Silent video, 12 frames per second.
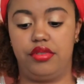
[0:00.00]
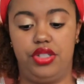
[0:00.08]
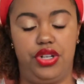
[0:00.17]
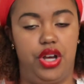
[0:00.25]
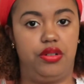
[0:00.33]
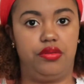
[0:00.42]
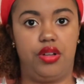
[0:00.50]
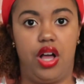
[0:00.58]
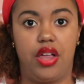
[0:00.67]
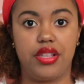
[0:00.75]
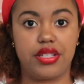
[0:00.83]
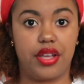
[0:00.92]
you know,
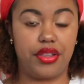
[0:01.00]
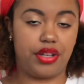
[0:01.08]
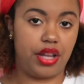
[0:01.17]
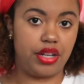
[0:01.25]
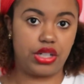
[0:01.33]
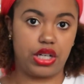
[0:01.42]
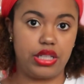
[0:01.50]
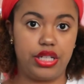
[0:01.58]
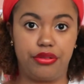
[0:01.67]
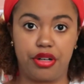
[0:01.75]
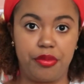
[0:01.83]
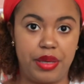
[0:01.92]
all this other kind of
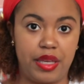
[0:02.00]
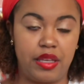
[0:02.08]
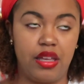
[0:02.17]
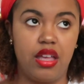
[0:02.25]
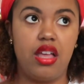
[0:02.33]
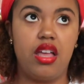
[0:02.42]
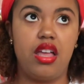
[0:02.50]
girly grooming